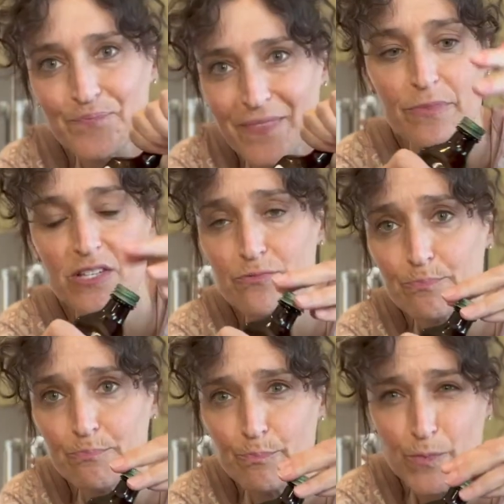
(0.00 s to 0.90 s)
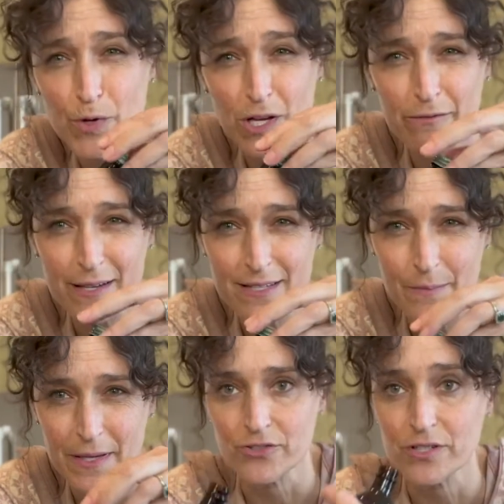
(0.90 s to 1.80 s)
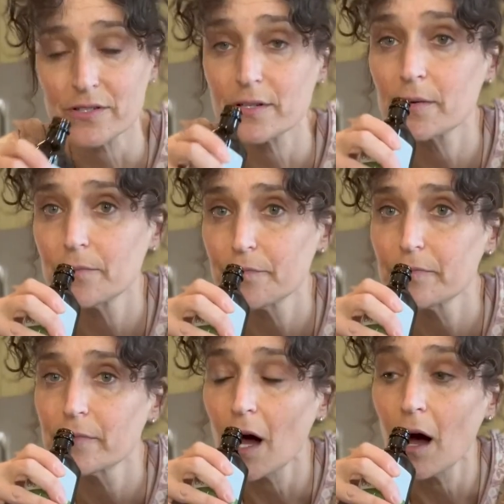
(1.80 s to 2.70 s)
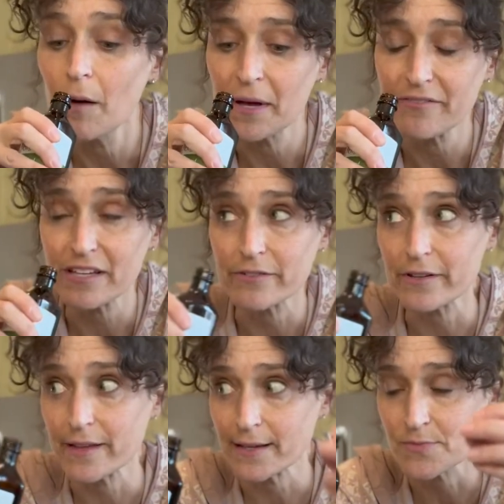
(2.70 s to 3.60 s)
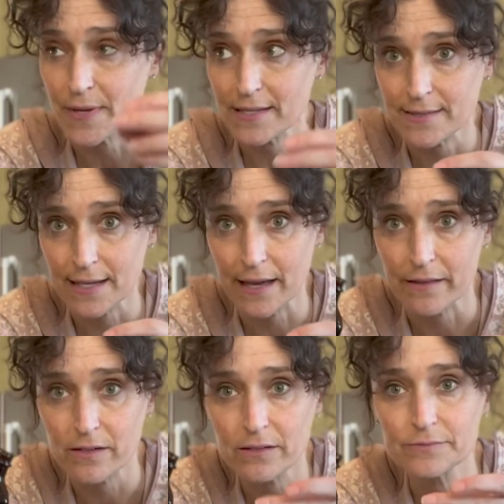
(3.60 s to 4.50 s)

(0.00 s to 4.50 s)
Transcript: This cookie recipe is just all my favorite things mixed together.